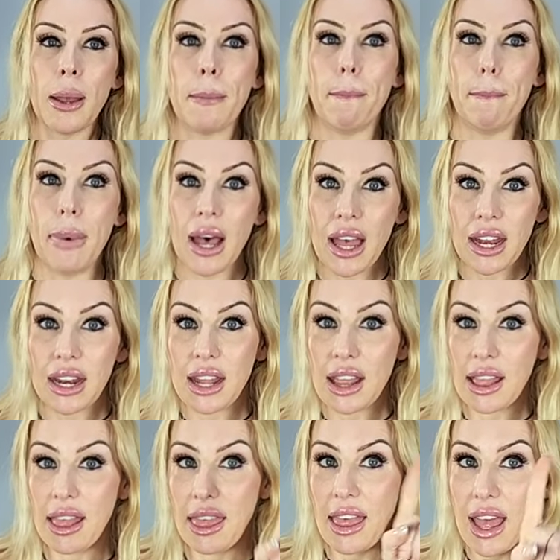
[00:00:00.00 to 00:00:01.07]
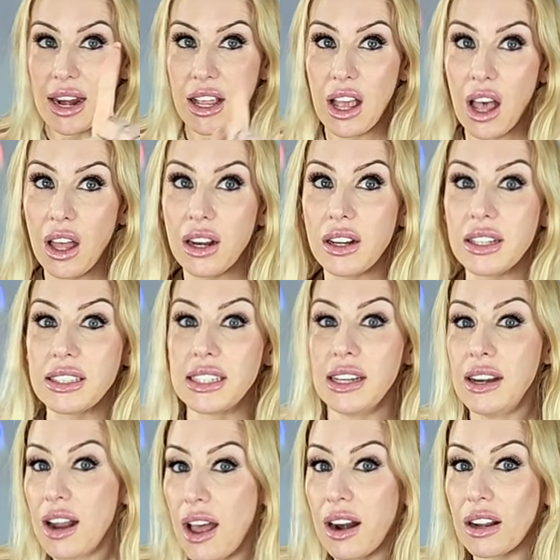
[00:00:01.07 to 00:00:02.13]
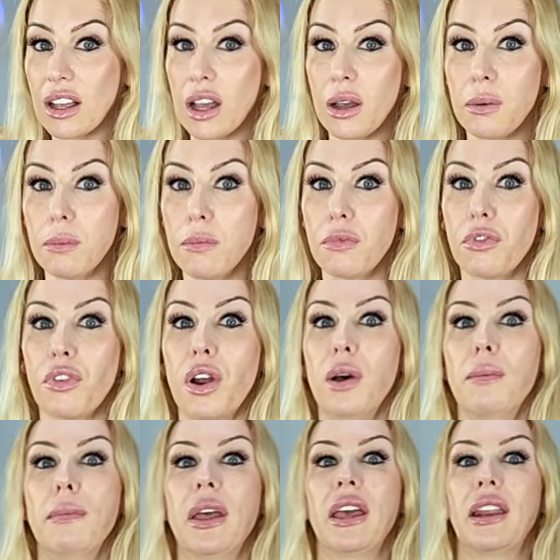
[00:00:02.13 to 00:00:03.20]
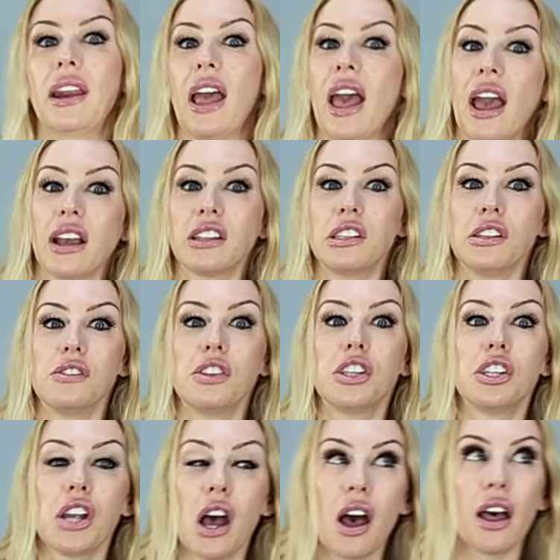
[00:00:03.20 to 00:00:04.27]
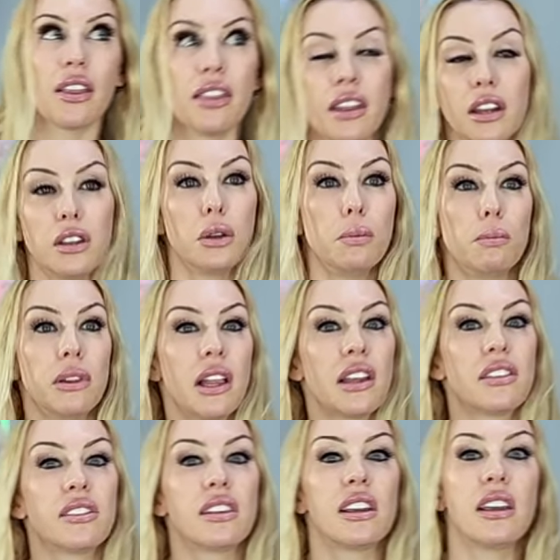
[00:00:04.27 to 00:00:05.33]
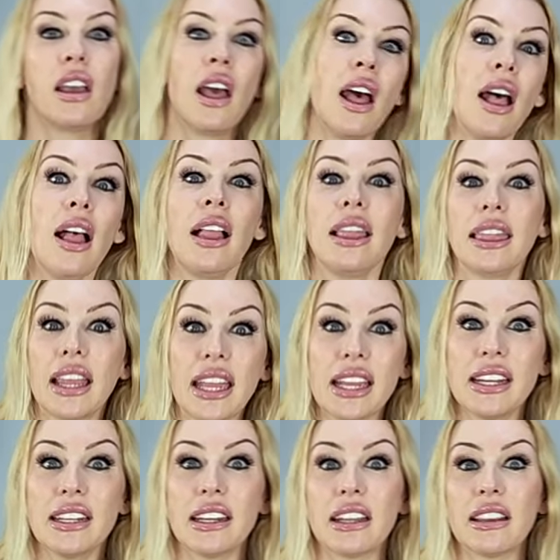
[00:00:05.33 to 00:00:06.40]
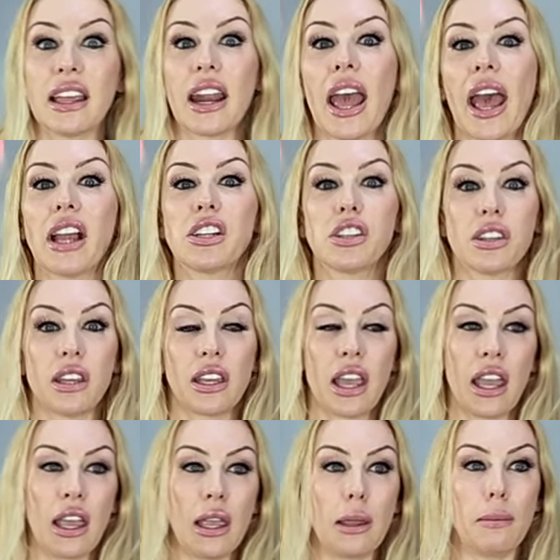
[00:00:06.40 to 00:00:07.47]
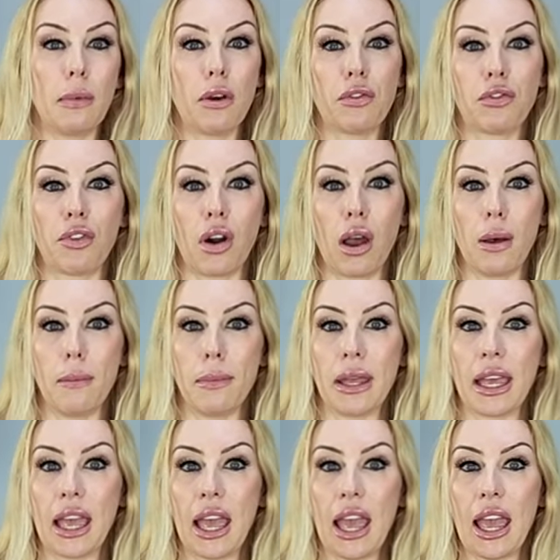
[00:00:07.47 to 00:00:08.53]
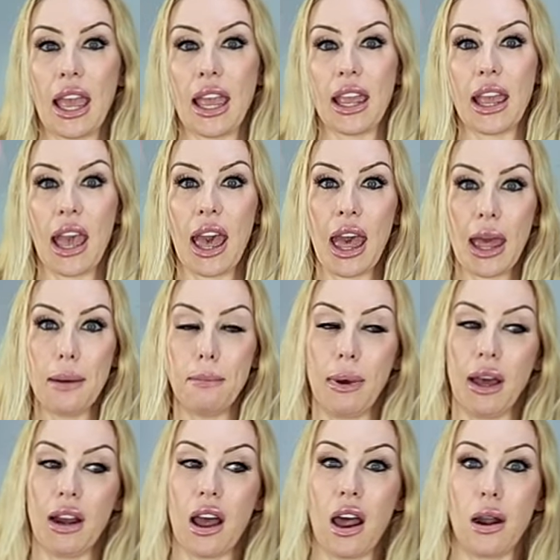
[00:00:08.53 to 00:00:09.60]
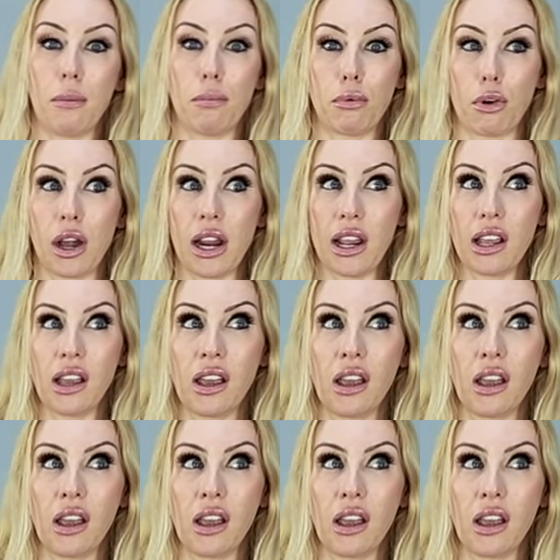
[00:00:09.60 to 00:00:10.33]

But that cut did not come from an active shot that Duplessis landed. That actually came from a headbutt on a break,